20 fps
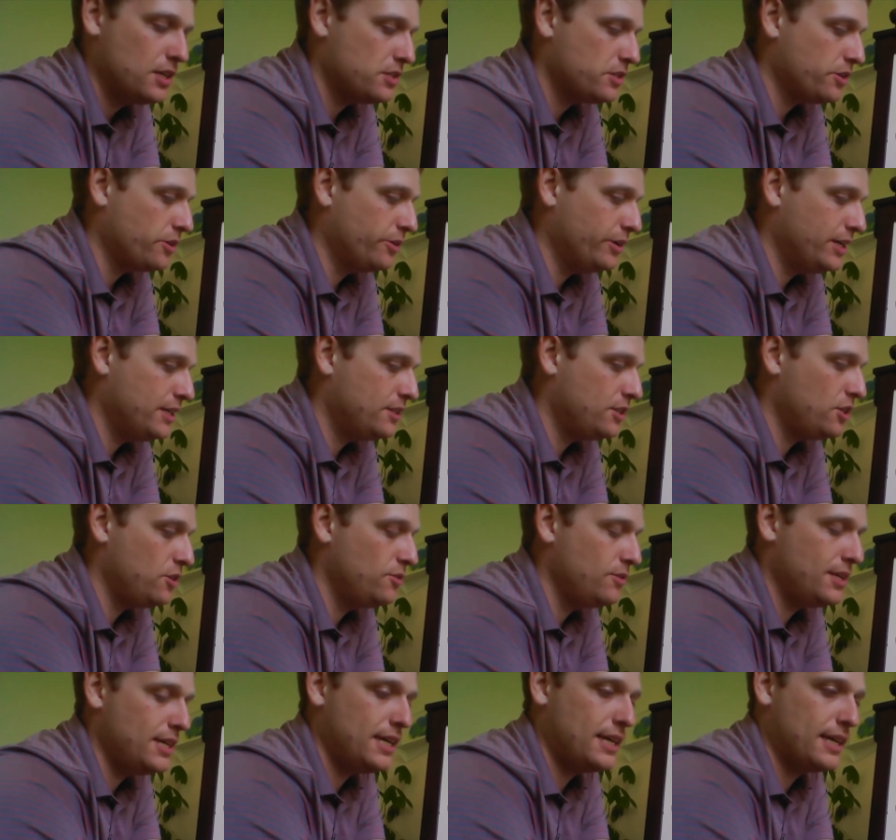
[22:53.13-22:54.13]
So it's
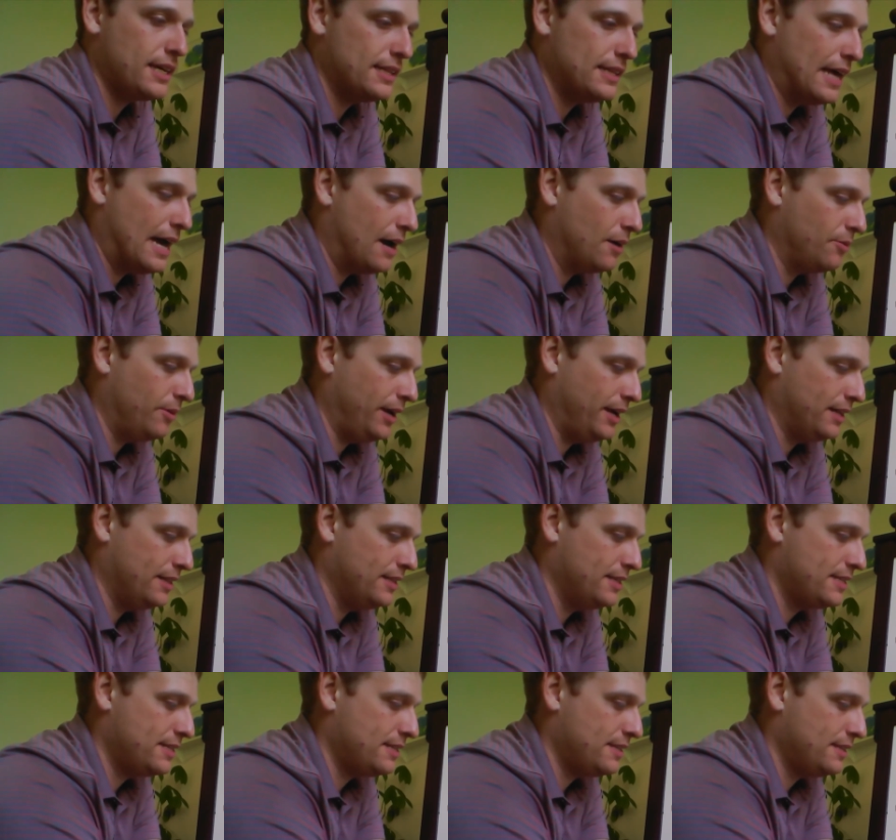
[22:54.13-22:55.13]
unique in that way,
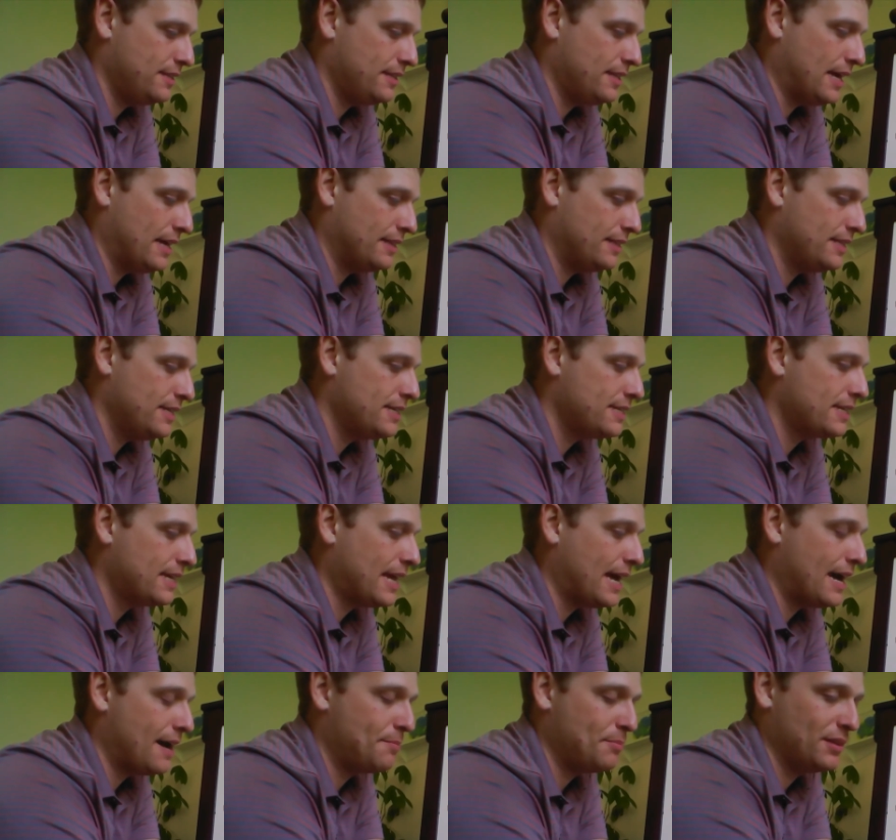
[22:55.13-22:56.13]
that this
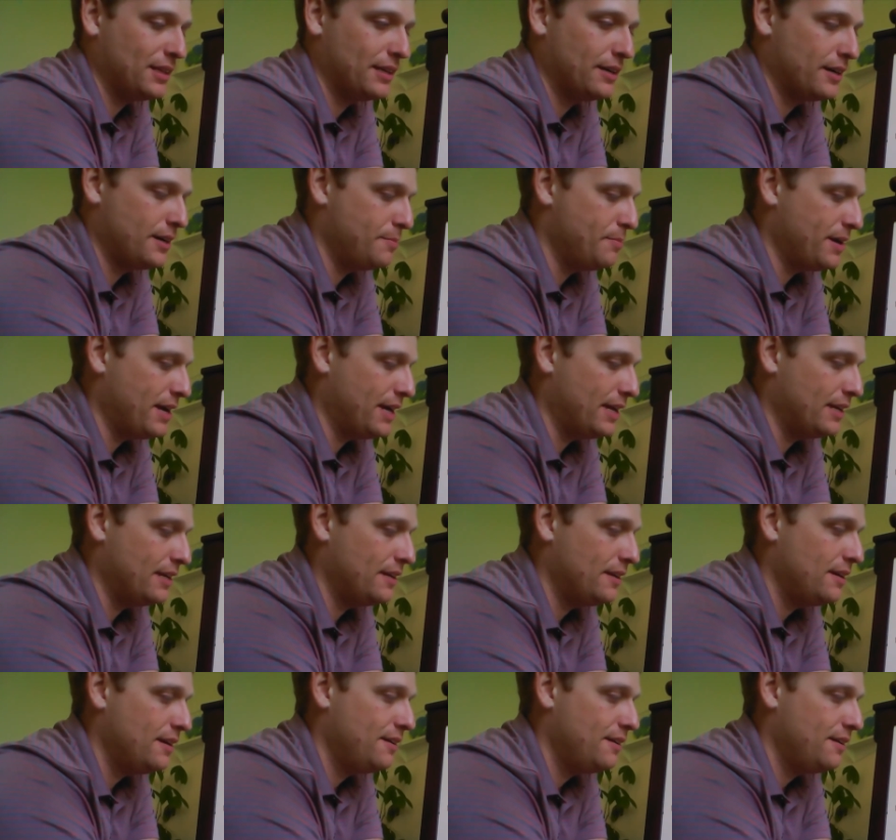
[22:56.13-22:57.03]
capillary bed